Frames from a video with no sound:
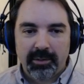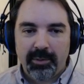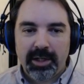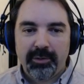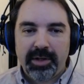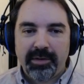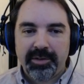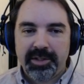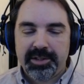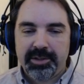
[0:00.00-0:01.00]
Well, if we have to
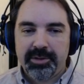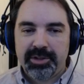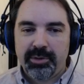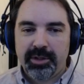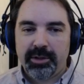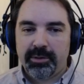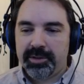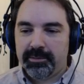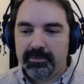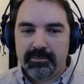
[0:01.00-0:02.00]
just use two of
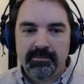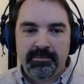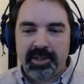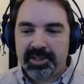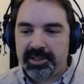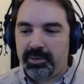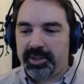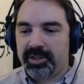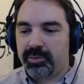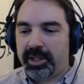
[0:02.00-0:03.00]
those, let's just do
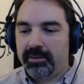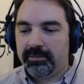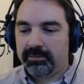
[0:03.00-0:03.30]
it this way.